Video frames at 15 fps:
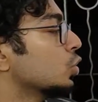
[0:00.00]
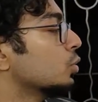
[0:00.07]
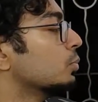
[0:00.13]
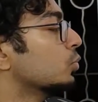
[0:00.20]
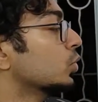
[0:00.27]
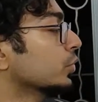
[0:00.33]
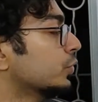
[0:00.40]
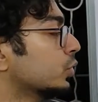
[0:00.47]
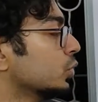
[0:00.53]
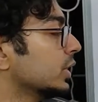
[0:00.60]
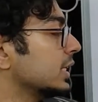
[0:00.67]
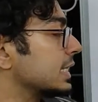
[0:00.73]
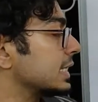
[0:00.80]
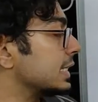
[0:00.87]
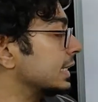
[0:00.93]
to move to
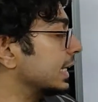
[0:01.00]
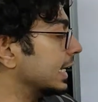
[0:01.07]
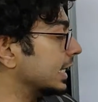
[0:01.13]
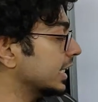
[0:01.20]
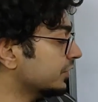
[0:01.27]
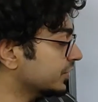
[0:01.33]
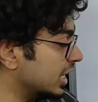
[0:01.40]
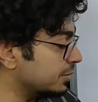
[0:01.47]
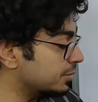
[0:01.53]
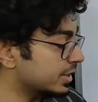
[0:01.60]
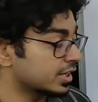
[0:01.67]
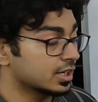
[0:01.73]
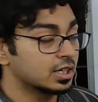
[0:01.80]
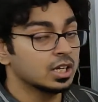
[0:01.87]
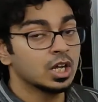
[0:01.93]
this negative
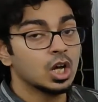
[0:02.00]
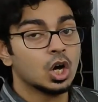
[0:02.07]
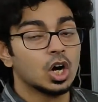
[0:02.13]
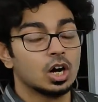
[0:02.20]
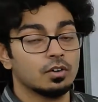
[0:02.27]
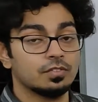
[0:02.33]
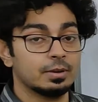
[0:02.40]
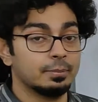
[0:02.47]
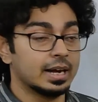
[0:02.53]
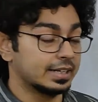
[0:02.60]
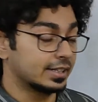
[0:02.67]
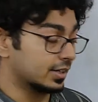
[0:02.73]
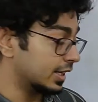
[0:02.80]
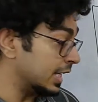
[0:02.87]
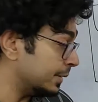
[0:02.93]
terminal of the
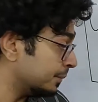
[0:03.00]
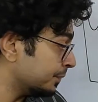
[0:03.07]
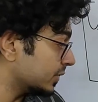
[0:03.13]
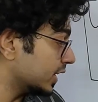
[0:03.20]
battery,